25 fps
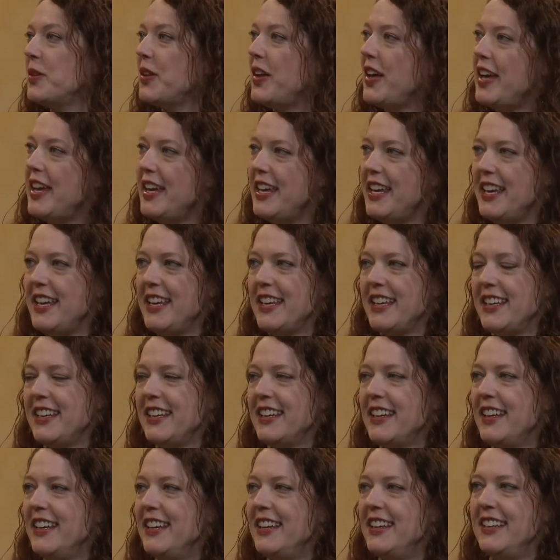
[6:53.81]
playing,
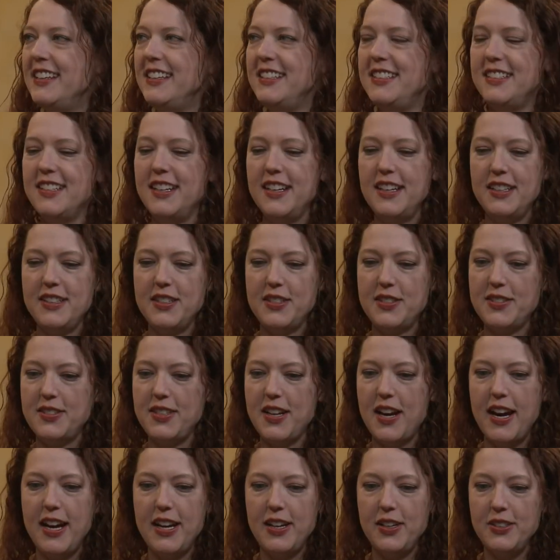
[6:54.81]
mm-hmm. and uh, the
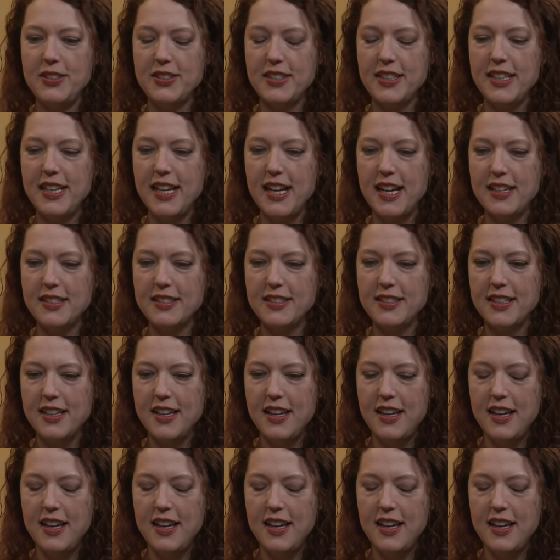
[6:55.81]
styles, I guess.